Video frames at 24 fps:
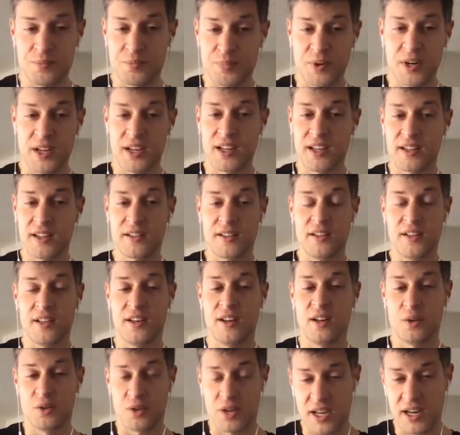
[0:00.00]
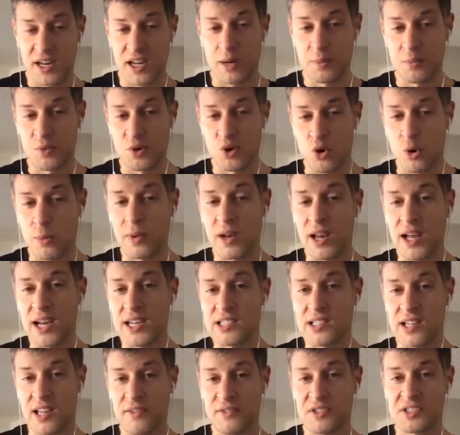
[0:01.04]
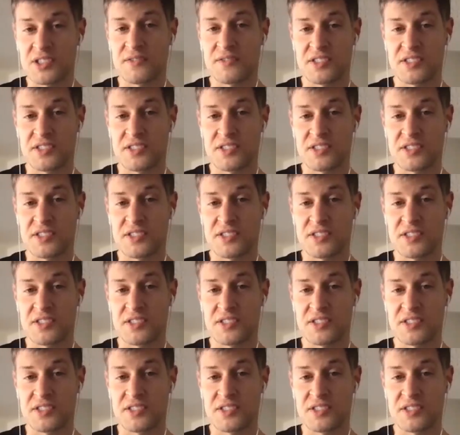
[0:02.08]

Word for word: bring you know can help normalize levels